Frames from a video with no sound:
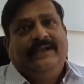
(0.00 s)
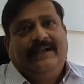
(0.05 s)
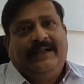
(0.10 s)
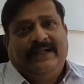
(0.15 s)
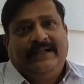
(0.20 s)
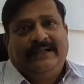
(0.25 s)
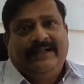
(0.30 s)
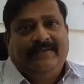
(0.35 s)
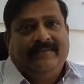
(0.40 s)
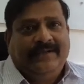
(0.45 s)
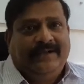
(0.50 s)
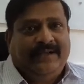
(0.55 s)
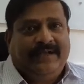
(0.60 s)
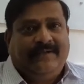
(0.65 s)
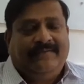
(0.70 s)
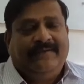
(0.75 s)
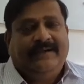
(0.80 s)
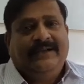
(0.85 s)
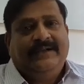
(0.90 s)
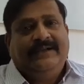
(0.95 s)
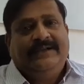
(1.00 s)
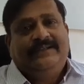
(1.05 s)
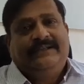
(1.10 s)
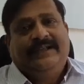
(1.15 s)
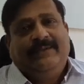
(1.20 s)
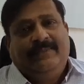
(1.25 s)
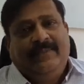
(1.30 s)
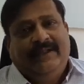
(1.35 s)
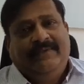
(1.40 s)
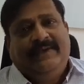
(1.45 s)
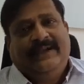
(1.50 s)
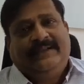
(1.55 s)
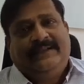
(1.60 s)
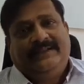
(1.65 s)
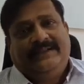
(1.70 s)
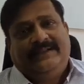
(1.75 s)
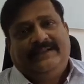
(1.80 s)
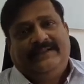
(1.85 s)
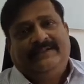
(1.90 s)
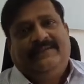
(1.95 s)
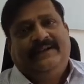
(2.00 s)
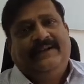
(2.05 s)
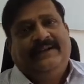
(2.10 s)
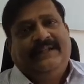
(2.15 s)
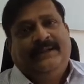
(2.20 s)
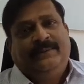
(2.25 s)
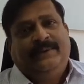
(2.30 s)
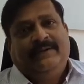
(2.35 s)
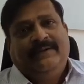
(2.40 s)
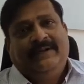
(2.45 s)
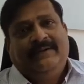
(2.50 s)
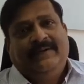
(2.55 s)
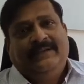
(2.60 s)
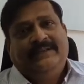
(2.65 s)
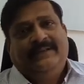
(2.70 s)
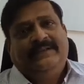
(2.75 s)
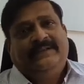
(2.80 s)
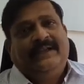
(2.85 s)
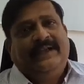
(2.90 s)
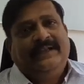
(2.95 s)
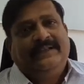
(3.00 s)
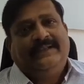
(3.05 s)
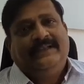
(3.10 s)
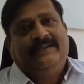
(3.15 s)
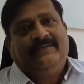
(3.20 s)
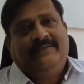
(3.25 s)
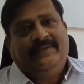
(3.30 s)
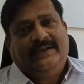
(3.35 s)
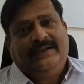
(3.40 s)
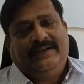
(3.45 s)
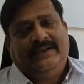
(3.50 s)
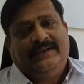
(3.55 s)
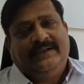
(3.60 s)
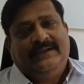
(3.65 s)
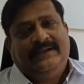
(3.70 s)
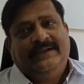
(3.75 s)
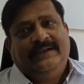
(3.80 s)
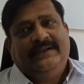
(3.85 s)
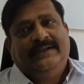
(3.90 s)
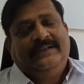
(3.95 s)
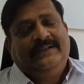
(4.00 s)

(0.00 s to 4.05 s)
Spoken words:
Like that we have same devices, different type of devices as and when,